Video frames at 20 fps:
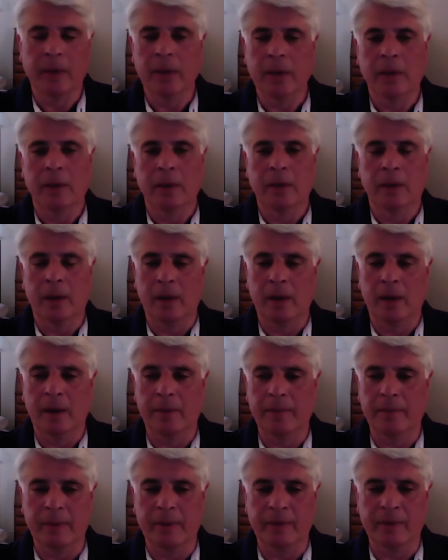
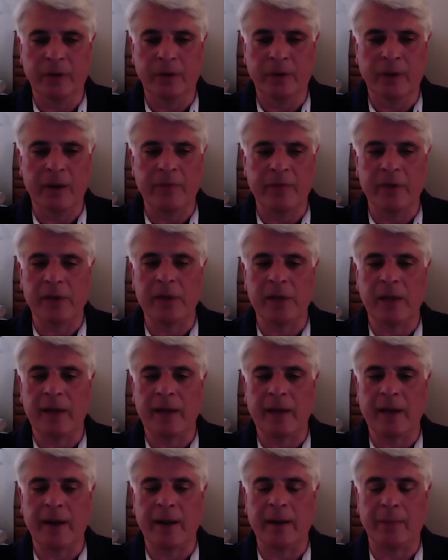If you're having a
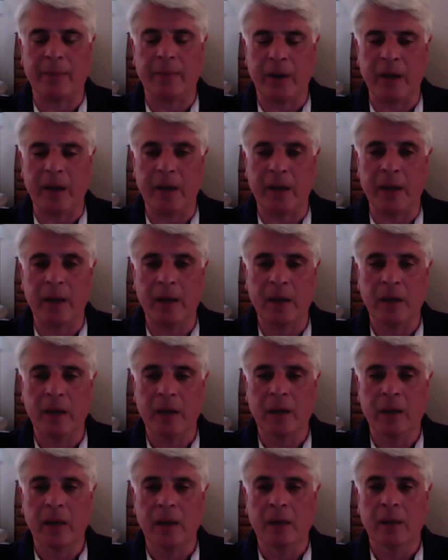psychotic break,
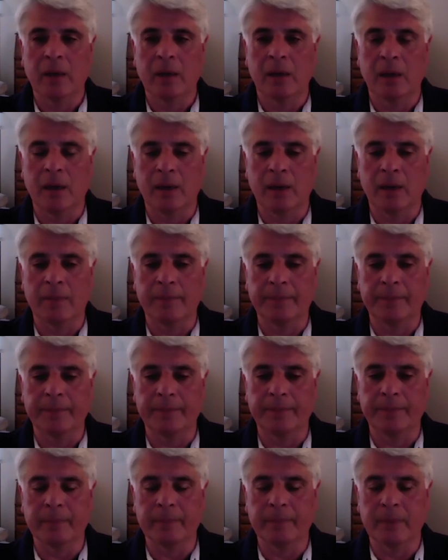
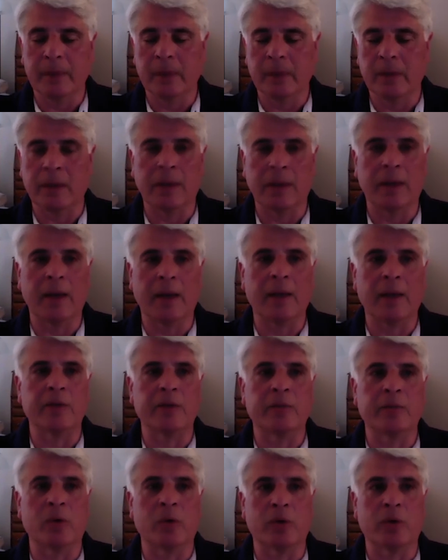it can add to
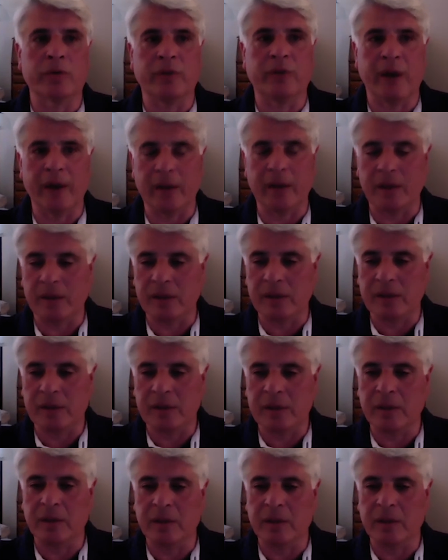more violence.